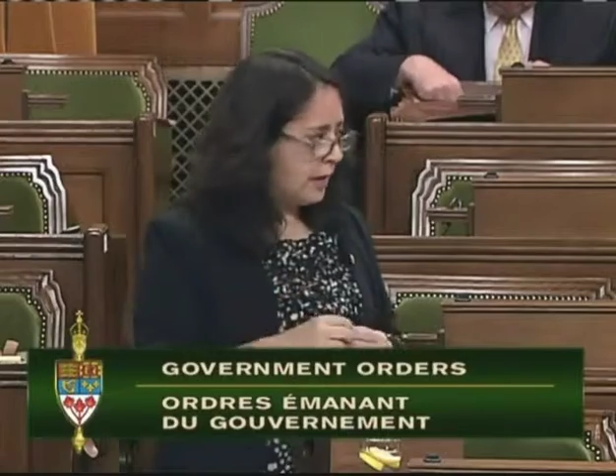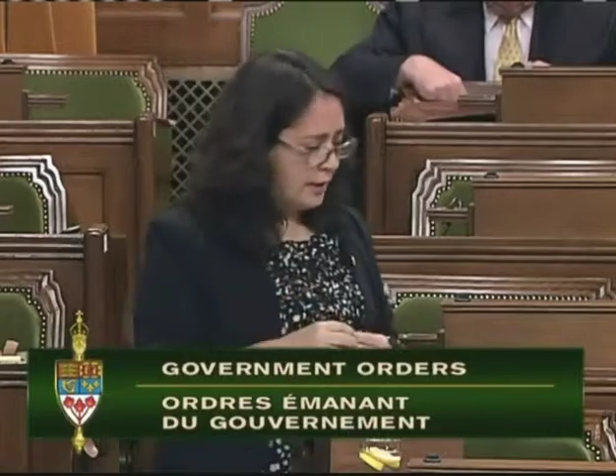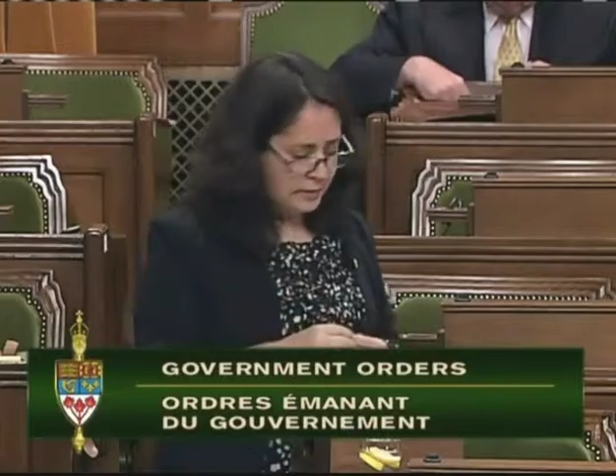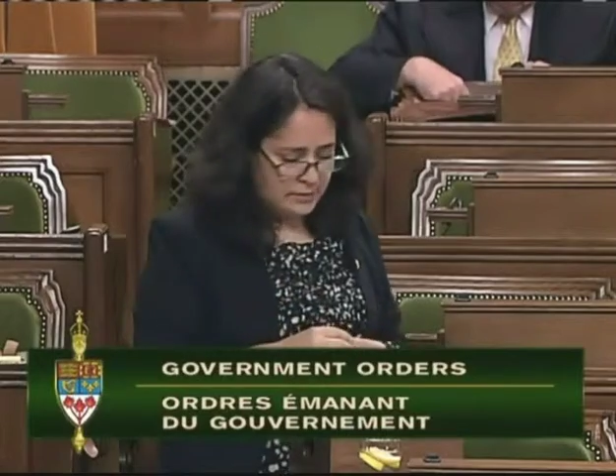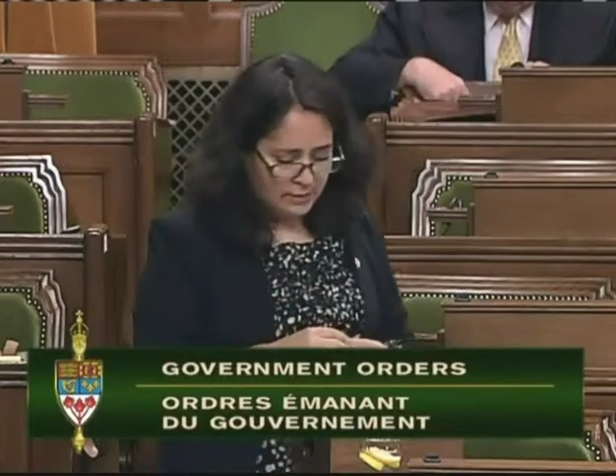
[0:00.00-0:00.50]

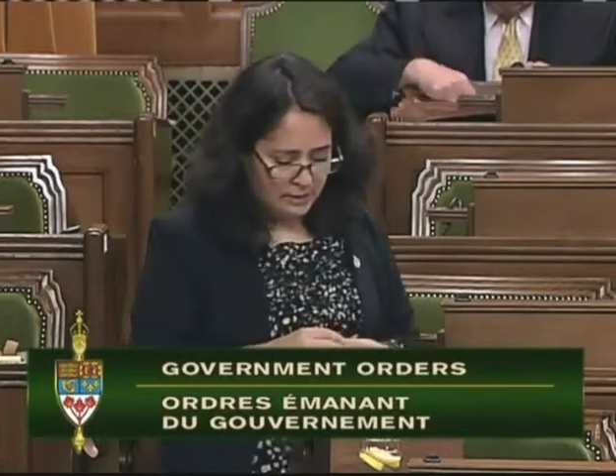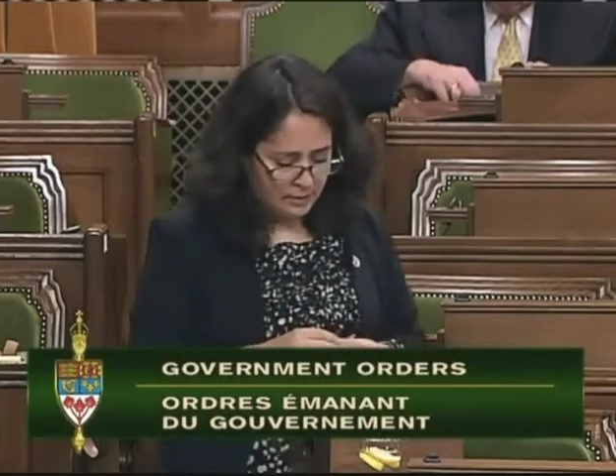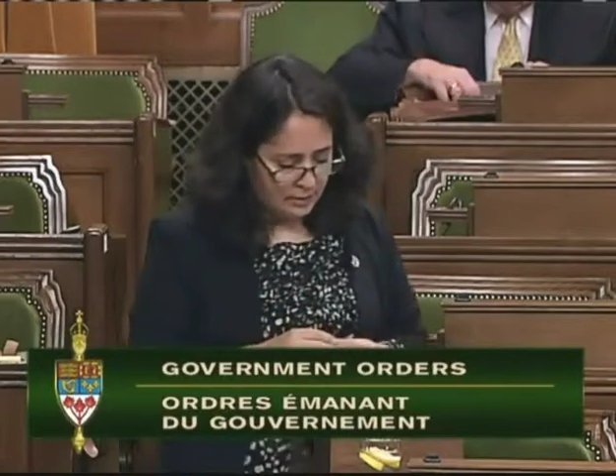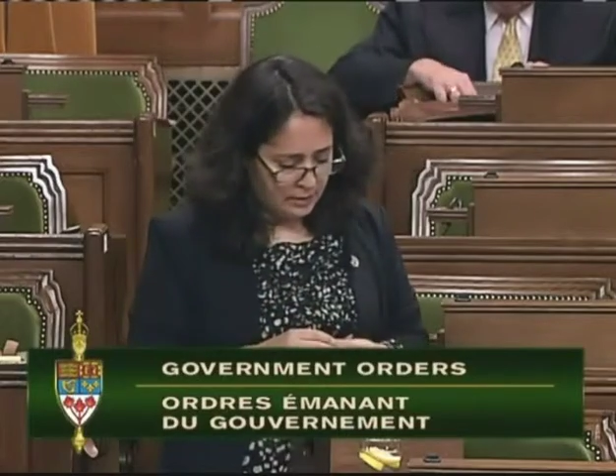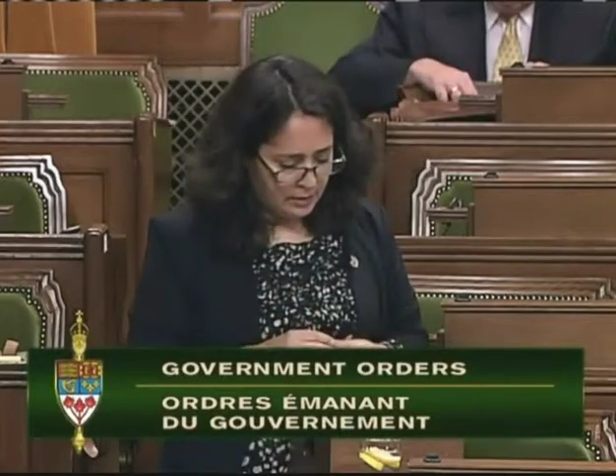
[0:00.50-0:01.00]
died,
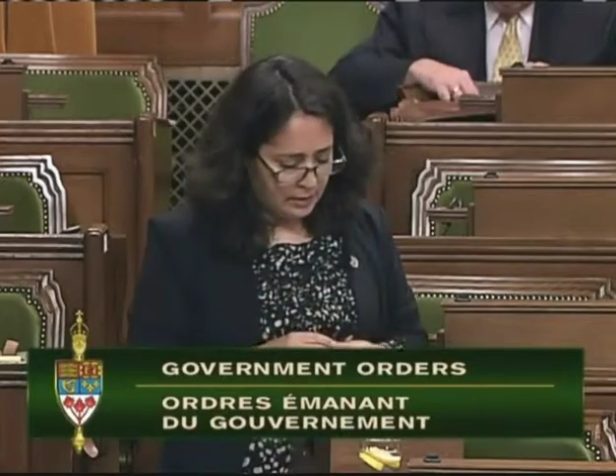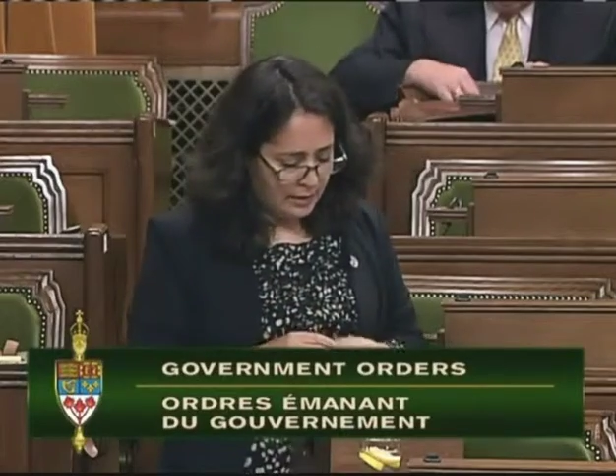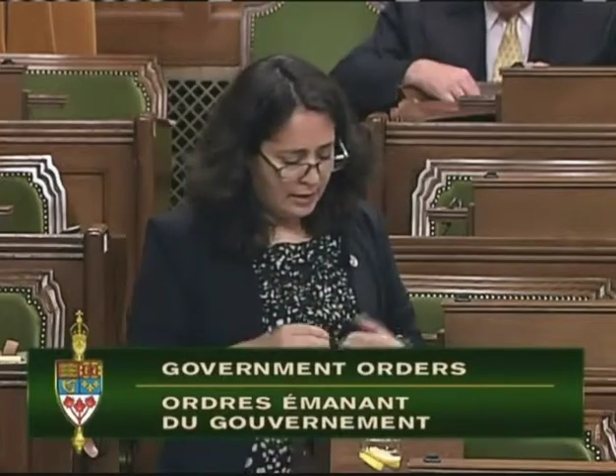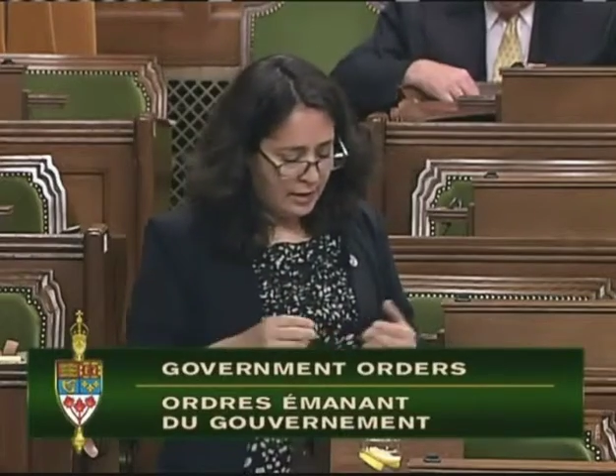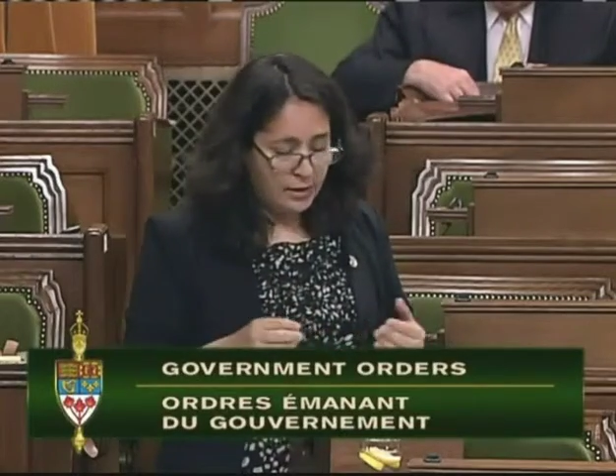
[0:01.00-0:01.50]

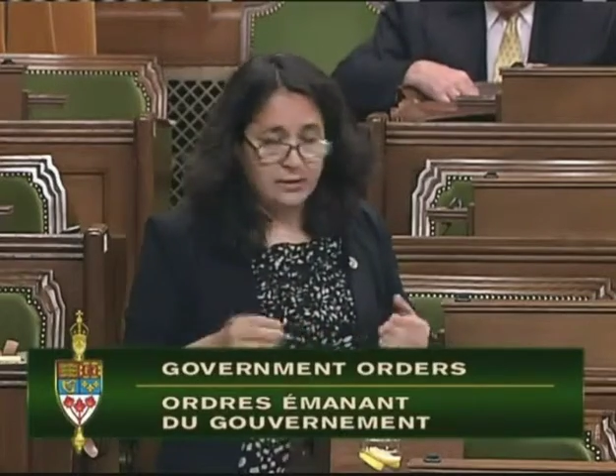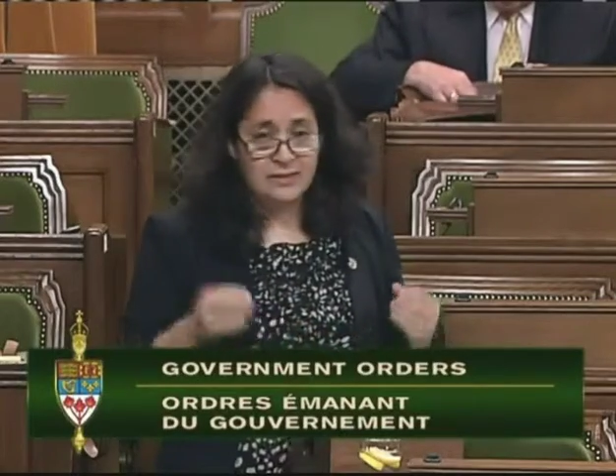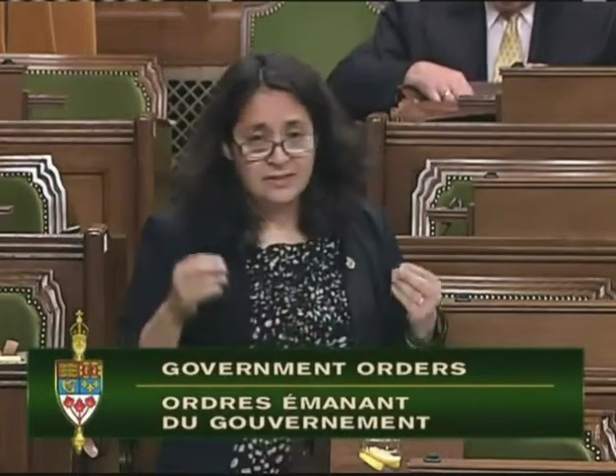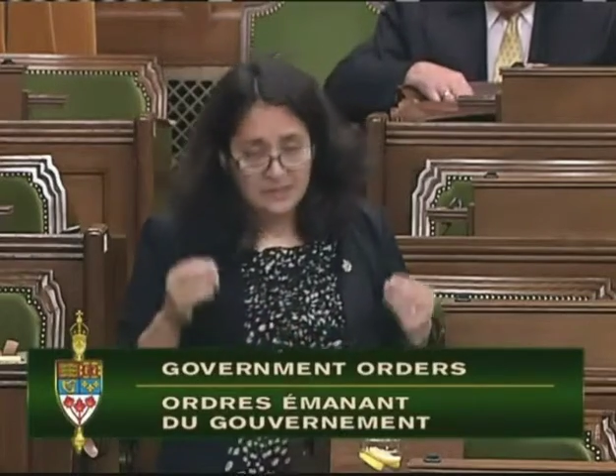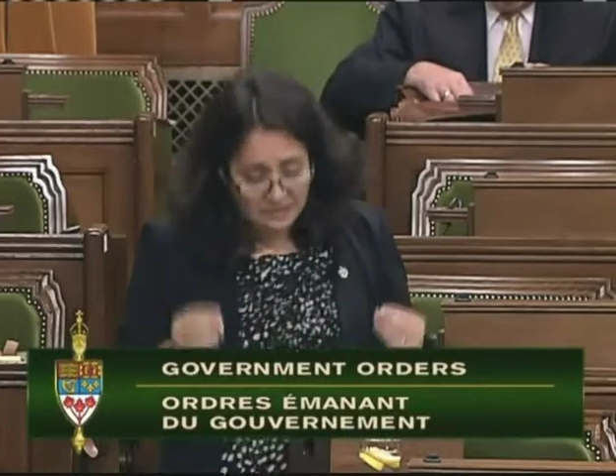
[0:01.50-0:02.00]

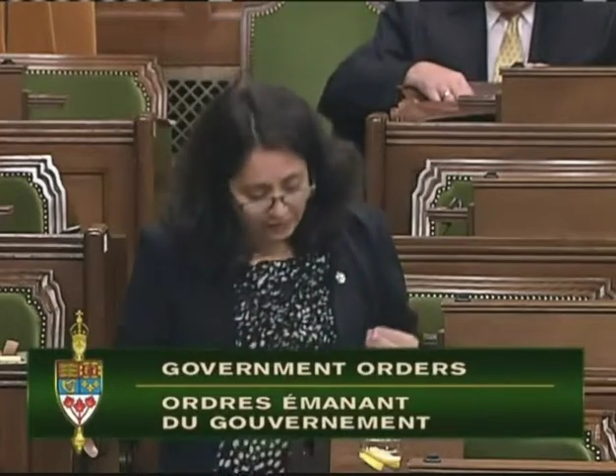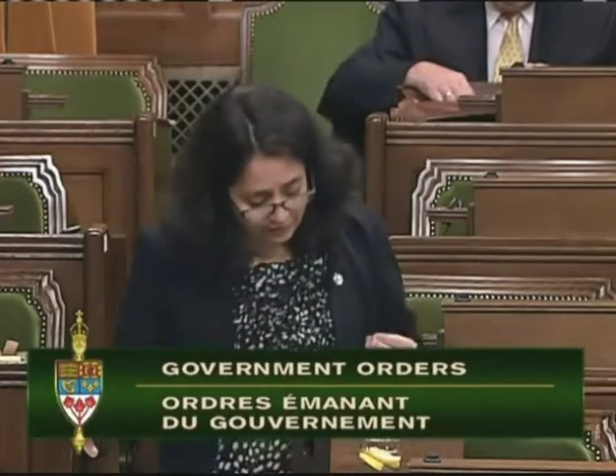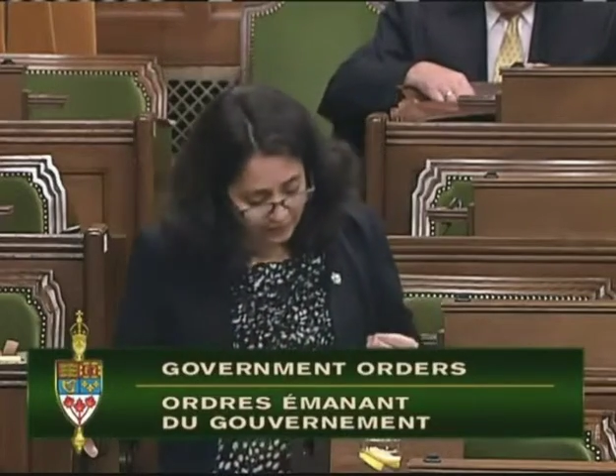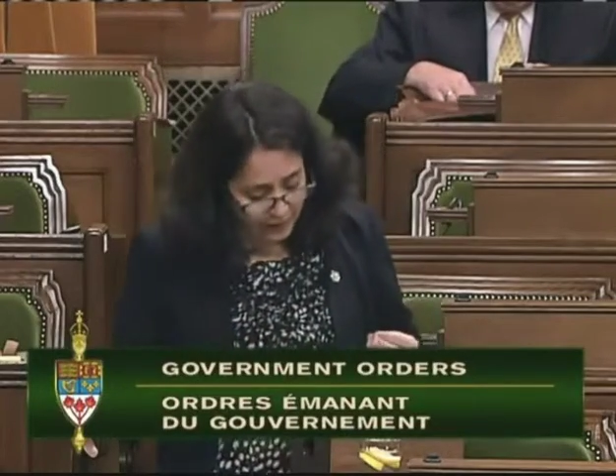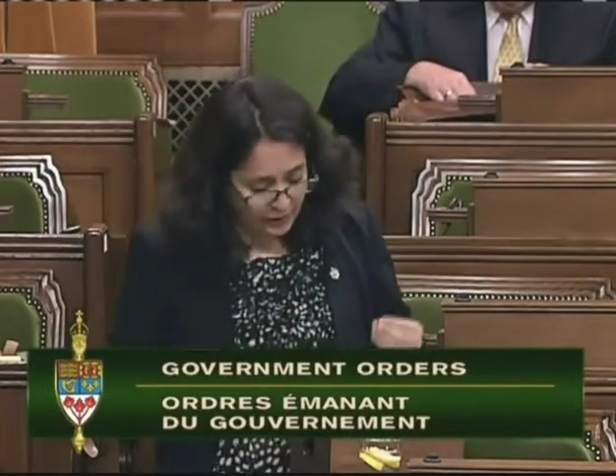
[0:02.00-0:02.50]
and he
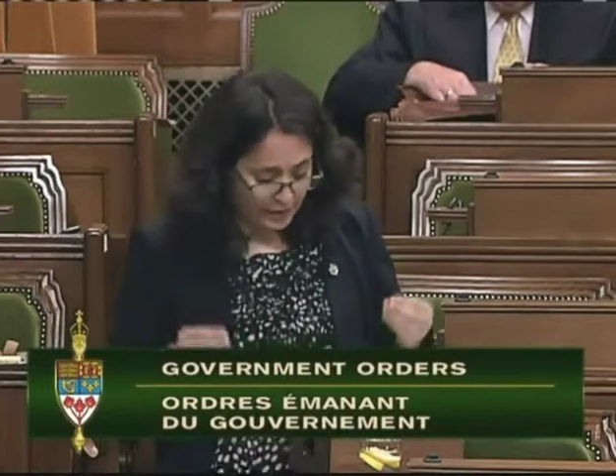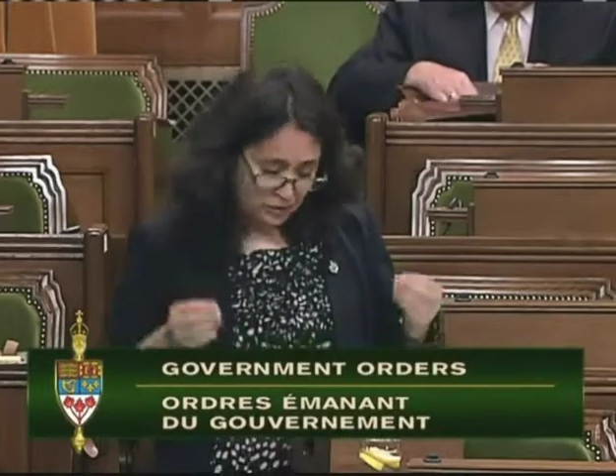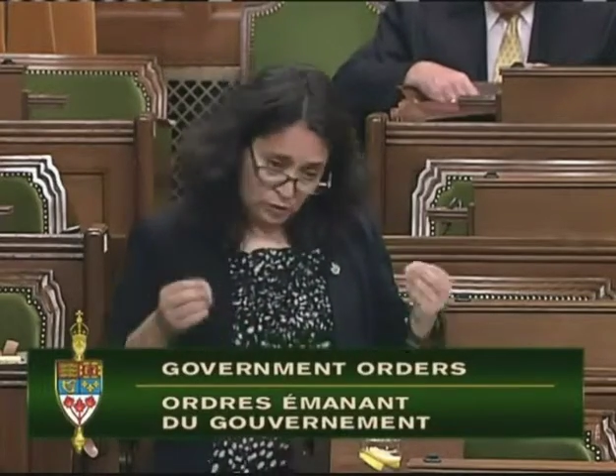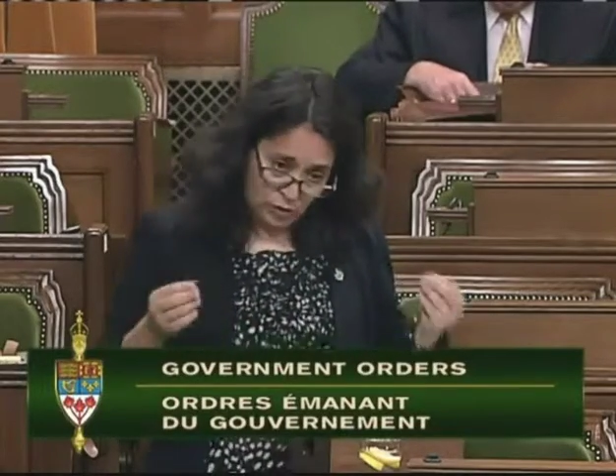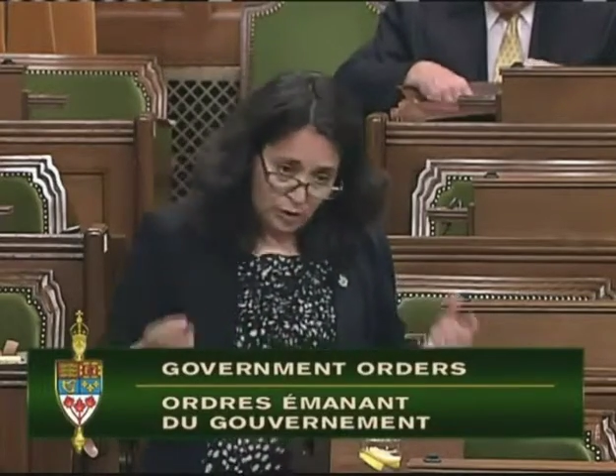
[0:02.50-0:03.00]

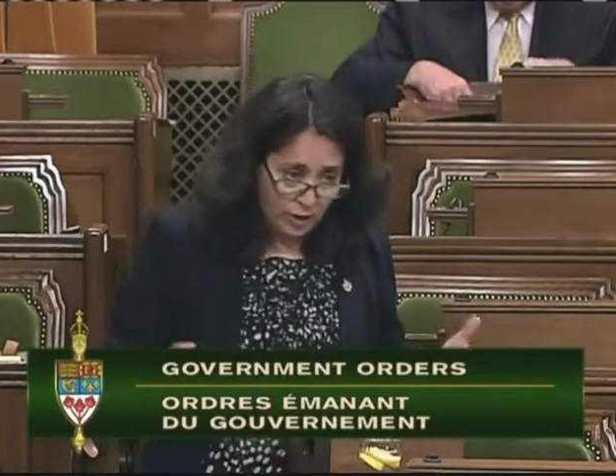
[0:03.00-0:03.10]
survived.